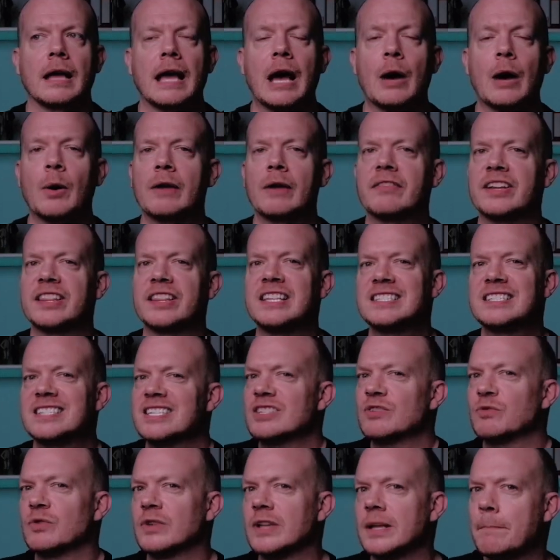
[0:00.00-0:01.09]
However, this
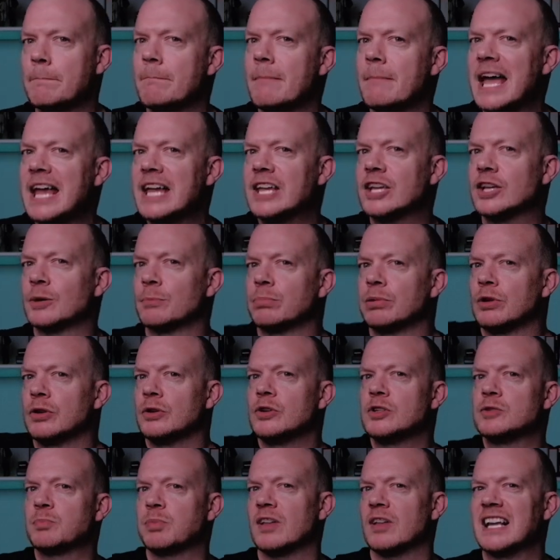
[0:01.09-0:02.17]
doesn't really make your
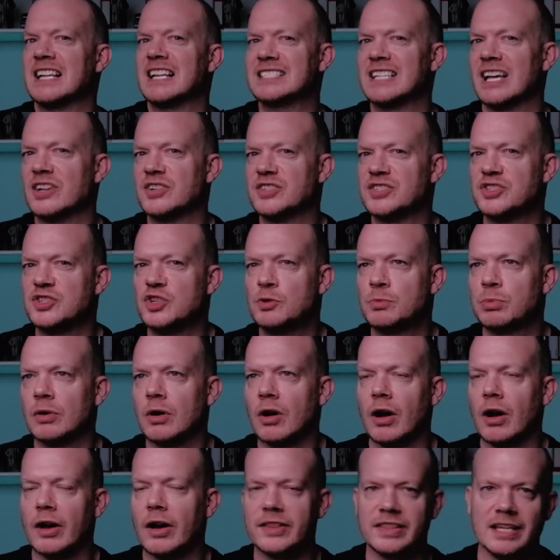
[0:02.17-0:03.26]
blues playing sound super
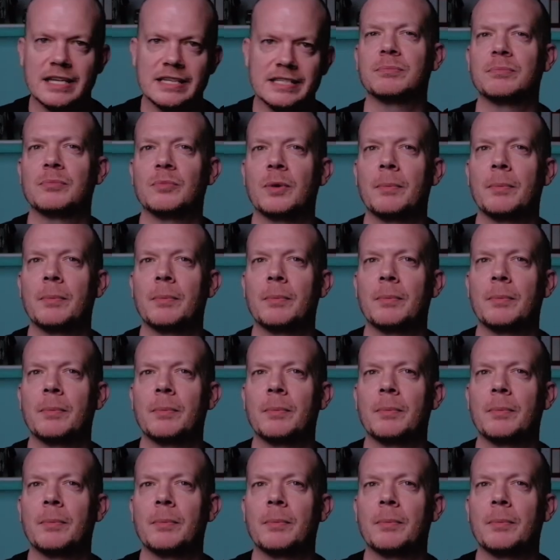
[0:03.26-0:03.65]
authentic.